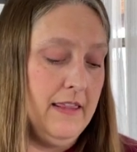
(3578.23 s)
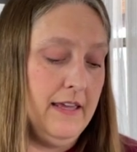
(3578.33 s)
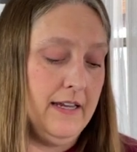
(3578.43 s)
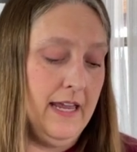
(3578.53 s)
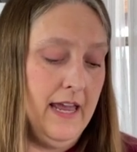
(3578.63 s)

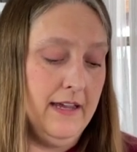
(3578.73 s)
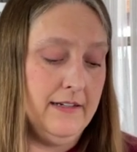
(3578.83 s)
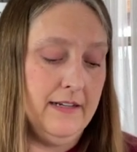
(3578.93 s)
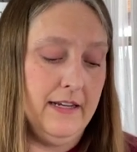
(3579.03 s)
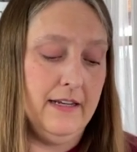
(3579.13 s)
that
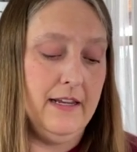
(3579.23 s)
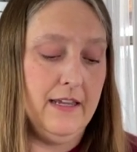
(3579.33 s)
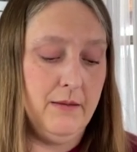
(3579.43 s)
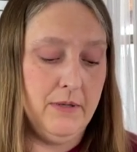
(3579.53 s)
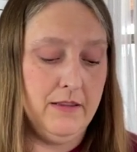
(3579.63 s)
can
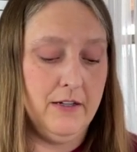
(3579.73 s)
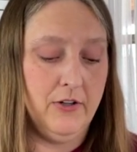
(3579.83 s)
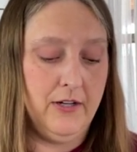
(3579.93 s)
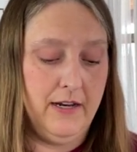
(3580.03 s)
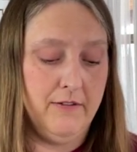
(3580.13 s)
inhibit the
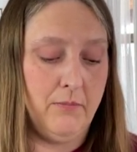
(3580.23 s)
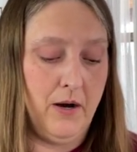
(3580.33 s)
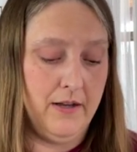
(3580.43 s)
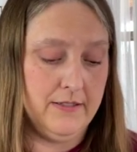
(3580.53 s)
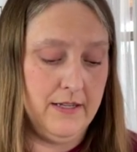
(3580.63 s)
creative
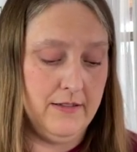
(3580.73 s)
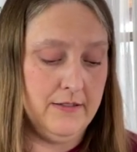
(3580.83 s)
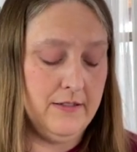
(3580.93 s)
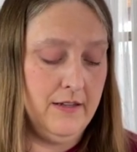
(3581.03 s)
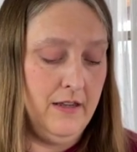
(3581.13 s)

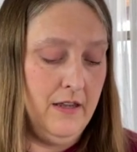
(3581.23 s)
process.